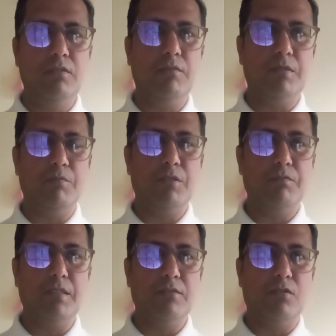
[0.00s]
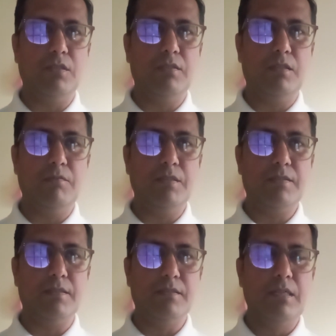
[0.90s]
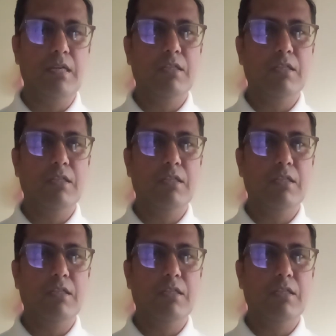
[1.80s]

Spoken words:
We have a couple of things already have discussed.